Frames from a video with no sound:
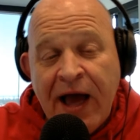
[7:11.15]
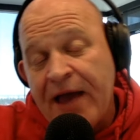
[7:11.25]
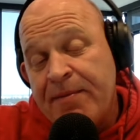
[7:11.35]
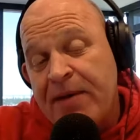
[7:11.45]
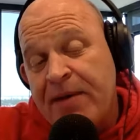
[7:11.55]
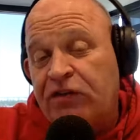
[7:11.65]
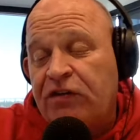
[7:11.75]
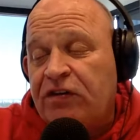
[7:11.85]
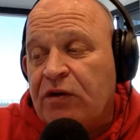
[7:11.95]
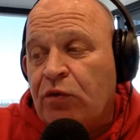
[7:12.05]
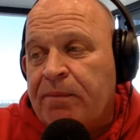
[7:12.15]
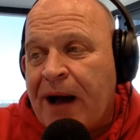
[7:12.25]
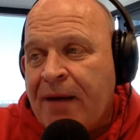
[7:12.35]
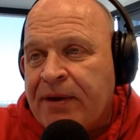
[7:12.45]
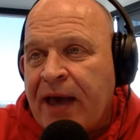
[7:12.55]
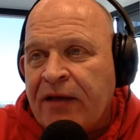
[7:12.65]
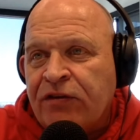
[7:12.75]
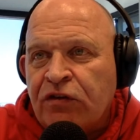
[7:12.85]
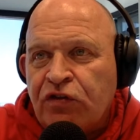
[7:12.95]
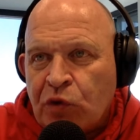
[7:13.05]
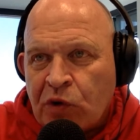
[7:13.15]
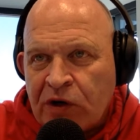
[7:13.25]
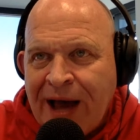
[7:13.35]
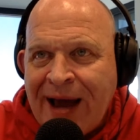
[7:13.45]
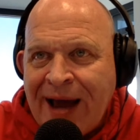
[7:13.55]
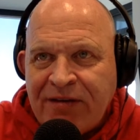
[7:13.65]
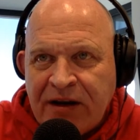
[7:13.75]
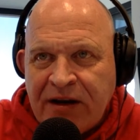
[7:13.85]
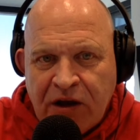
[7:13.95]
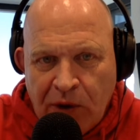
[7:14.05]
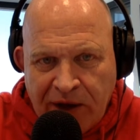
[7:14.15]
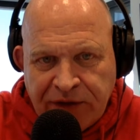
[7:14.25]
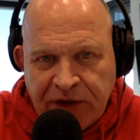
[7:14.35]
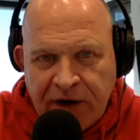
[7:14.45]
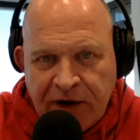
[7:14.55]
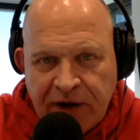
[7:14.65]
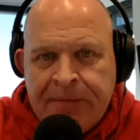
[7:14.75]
I'm anxious to see what Bobby has in store not having Nico out there.